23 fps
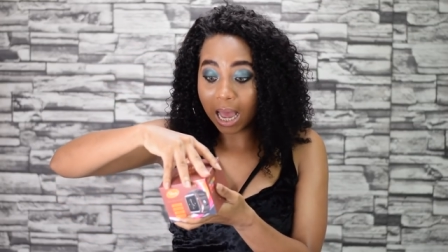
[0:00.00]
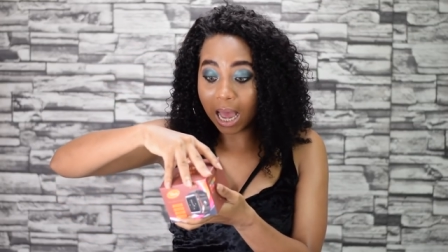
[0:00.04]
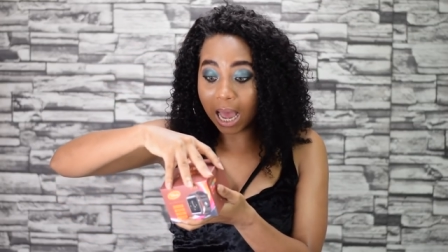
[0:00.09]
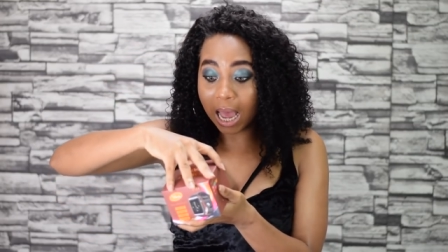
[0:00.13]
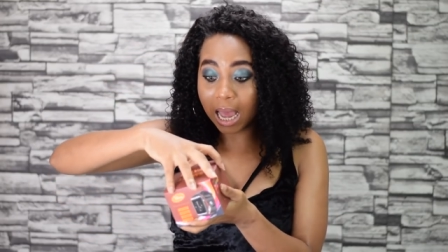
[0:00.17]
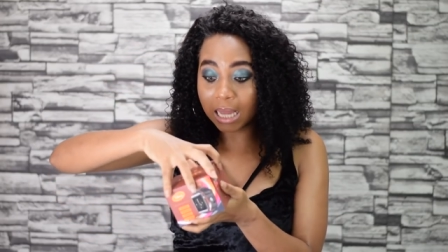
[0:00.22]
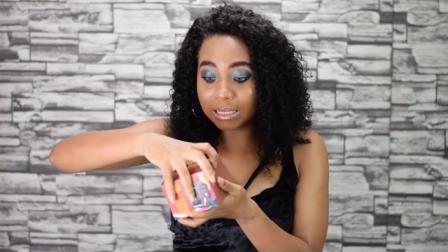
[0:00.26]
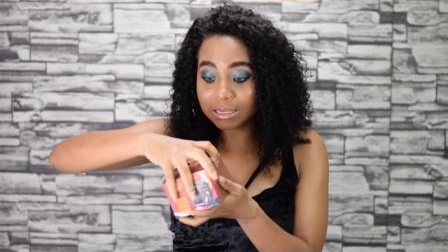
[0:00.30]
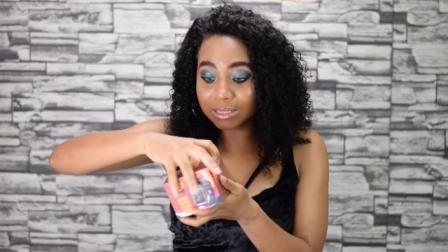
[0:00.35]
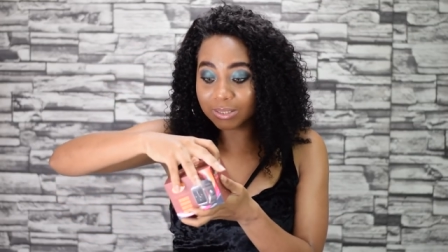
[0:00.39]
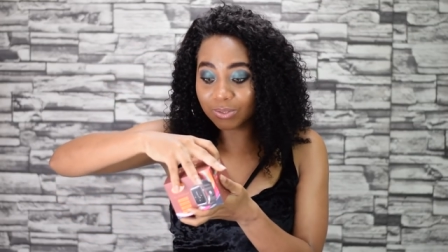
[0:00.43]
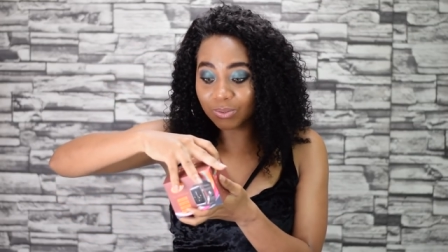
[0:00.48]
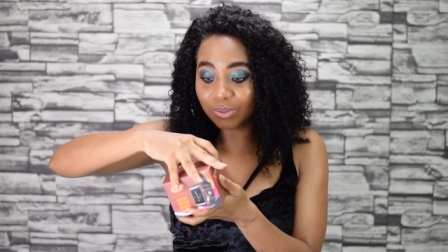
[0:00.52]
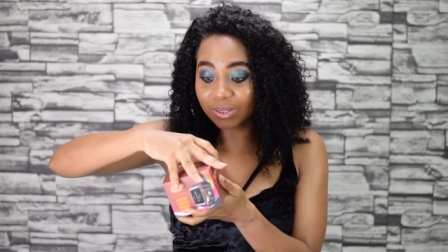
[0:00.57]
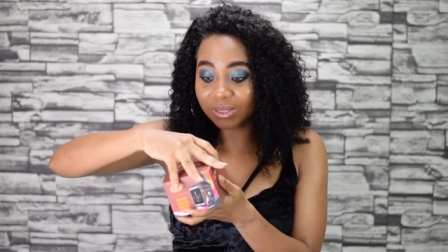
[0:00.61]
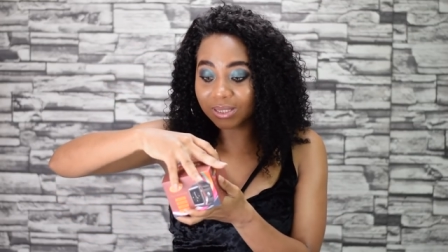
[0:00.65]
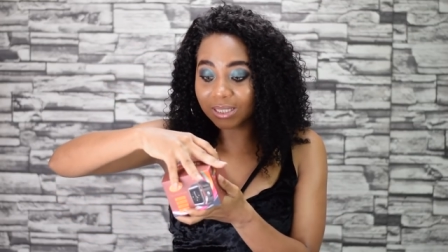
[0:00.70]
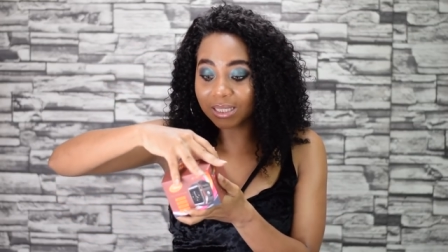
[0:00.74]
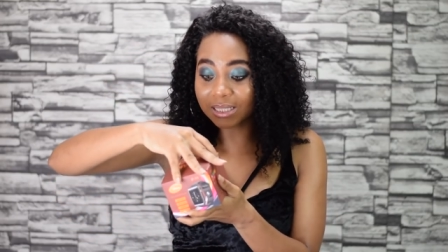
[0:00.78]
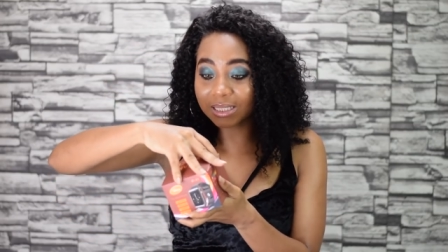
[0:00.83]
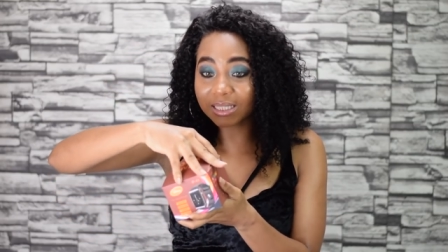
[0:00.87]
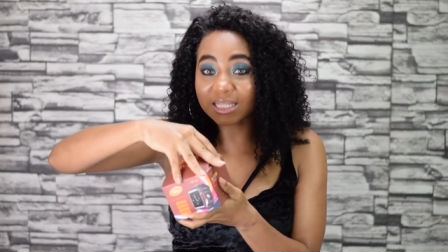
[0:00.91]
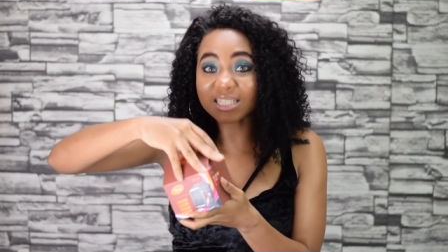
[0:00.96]
And to
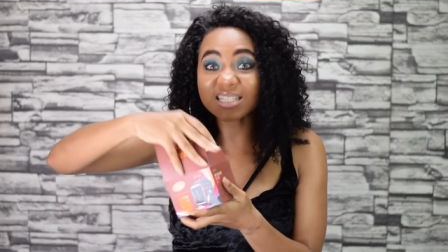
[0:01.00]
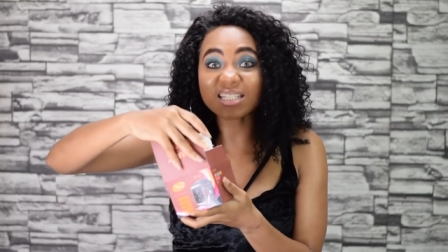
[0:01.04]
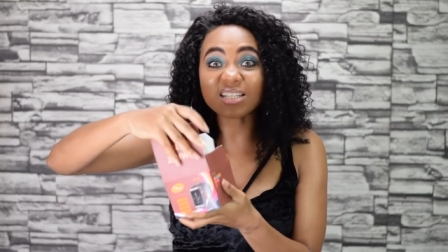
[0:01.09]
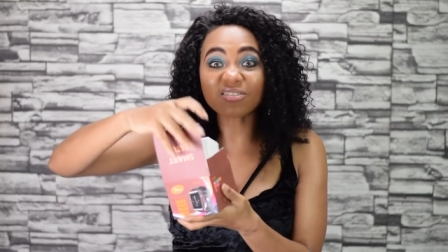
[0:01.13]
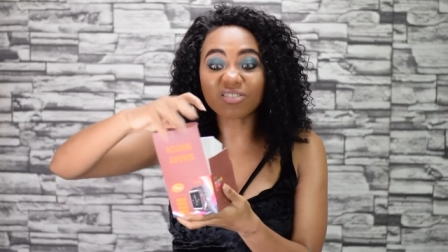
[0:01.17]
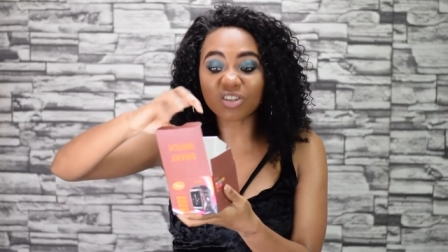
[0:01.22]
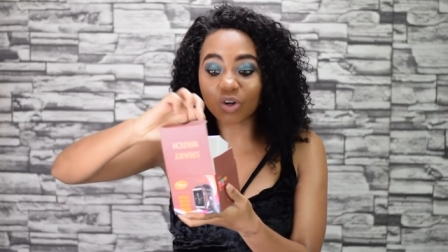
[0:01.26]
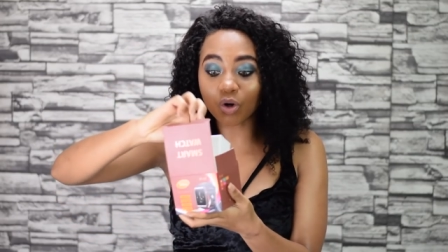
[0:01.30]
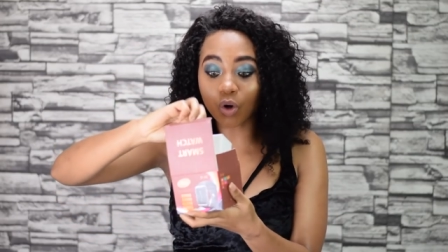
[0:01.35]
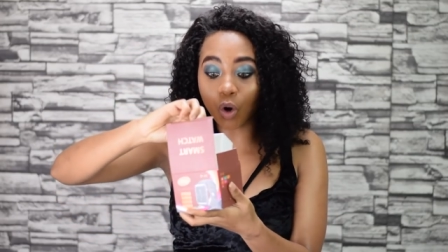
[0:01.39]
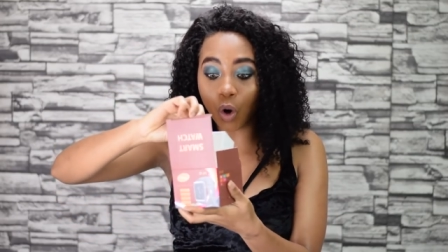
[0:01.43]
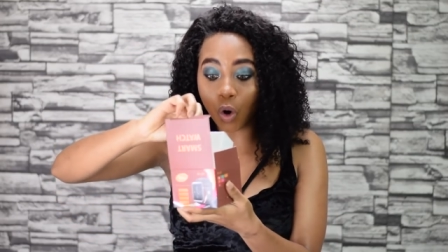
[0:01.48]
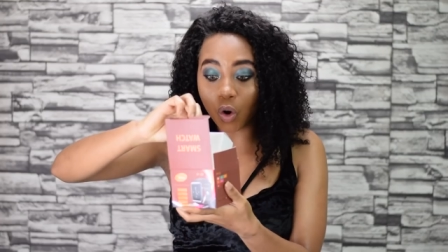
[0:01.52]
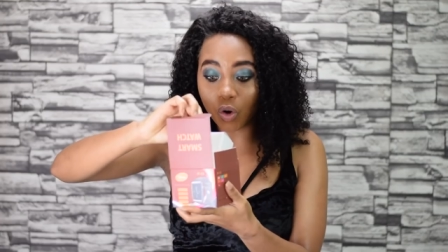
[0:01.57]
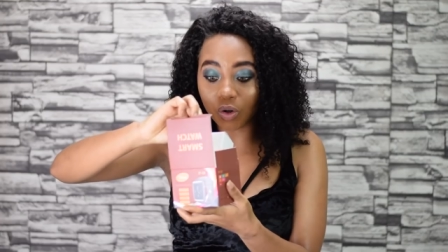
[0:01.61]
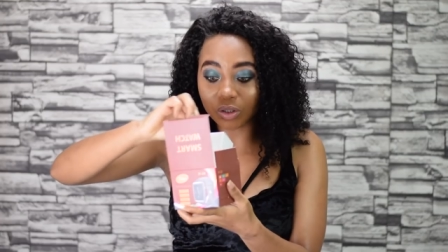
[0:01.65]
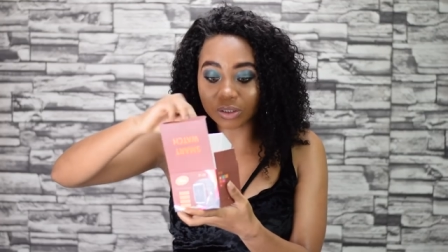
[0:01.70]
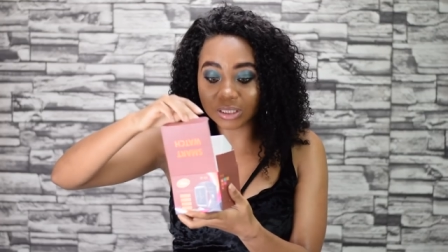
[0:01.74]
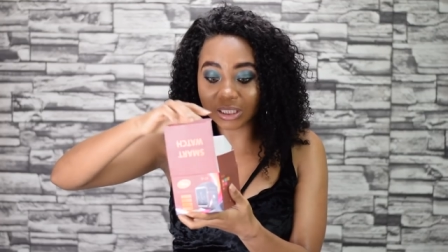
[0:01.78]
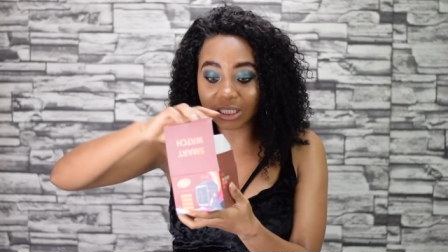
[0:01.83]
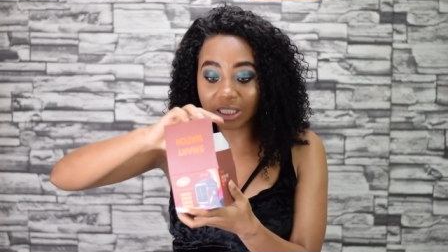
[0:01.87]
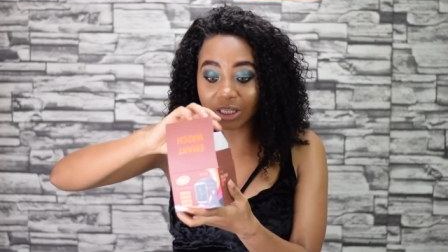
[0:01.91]
think it's even gold,